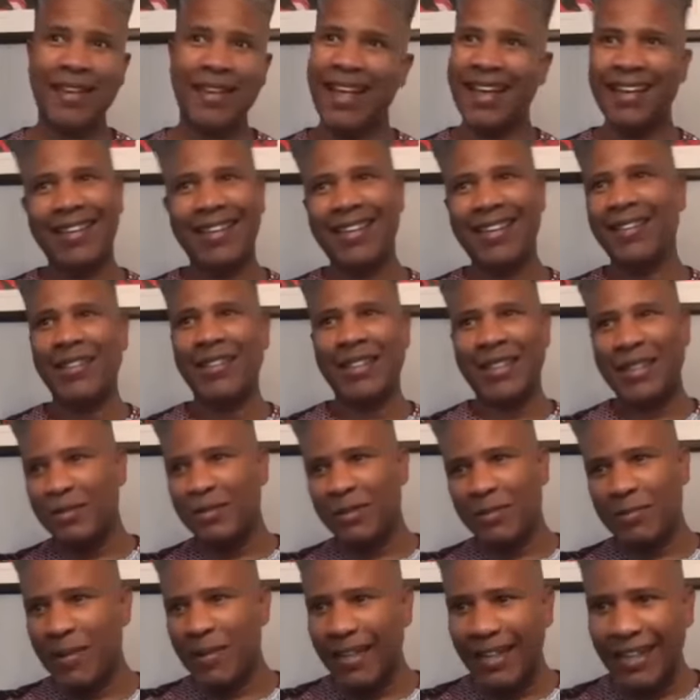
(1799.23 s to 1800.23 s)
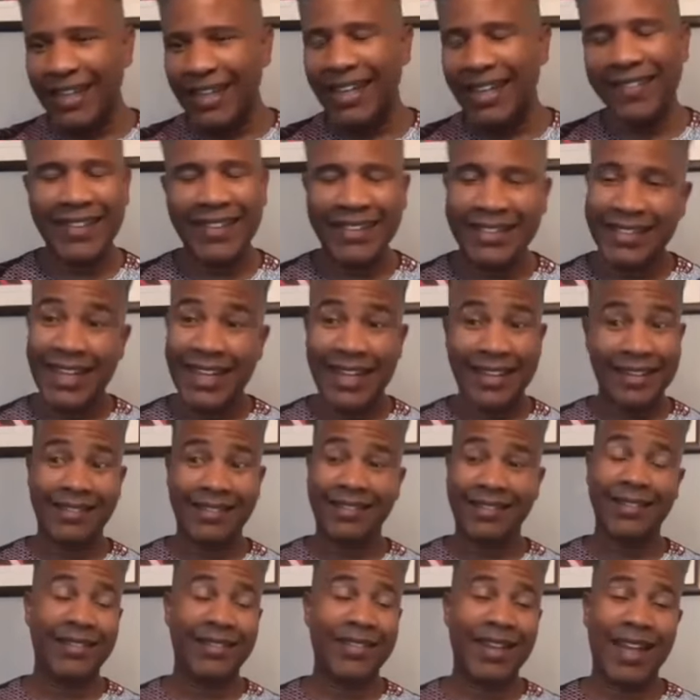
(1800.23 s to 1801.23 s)
Like, you know, in disbelief, and then
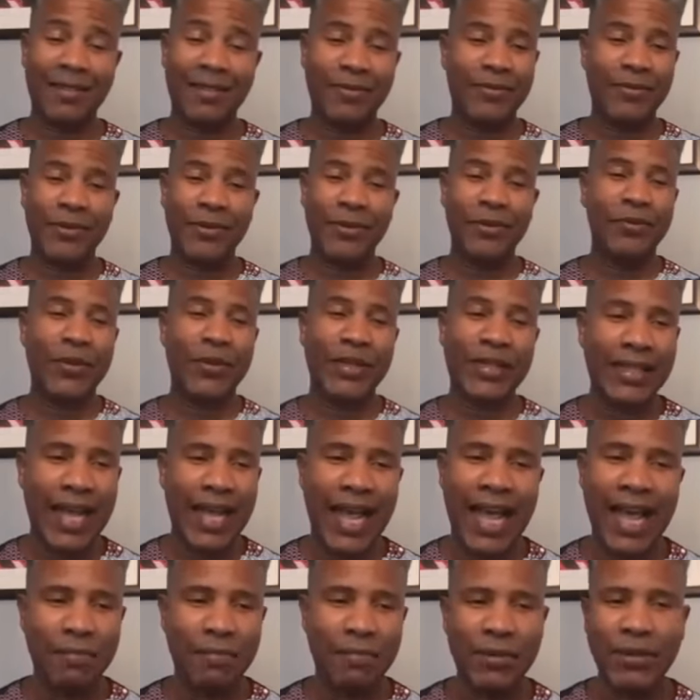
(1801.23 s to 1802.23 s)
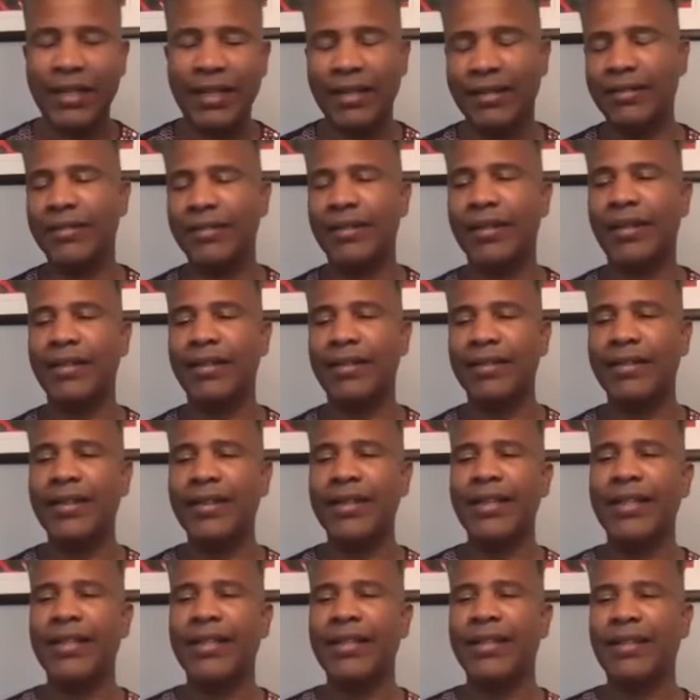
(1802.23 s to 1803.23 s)
it's just like filled with happiness, and
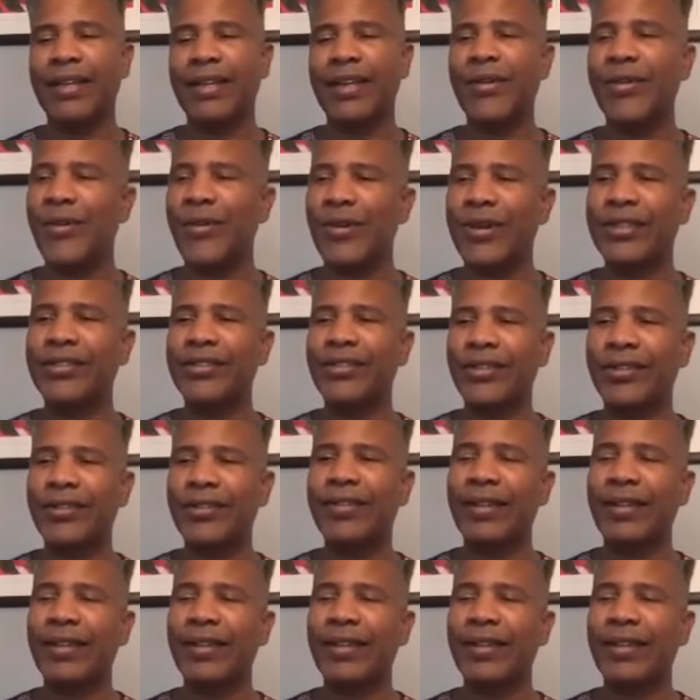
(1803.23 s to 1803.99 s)
you know, it's just